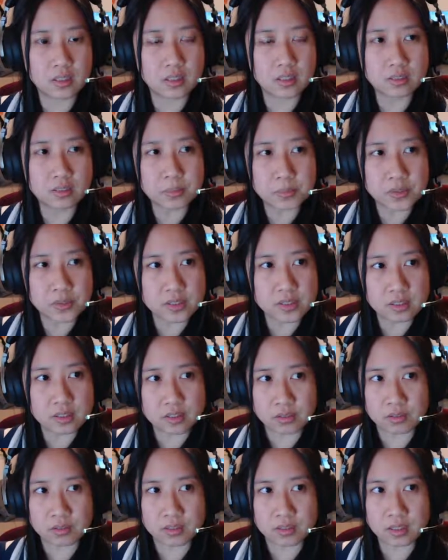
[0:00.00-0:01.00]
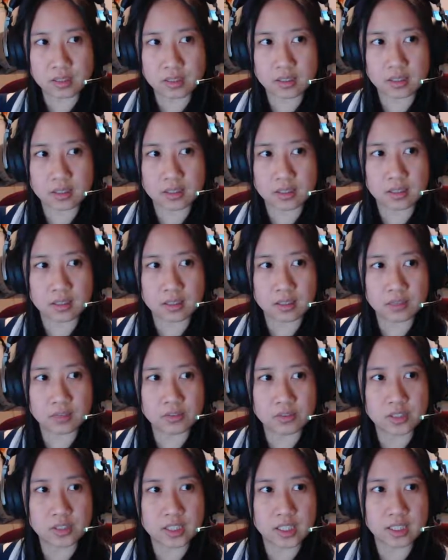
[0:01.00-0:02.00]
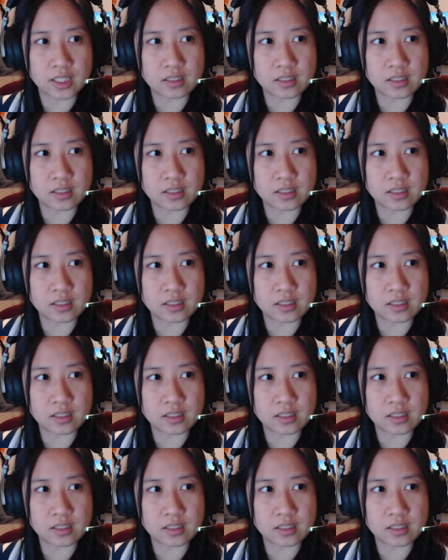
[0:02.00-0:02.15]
repository, if you check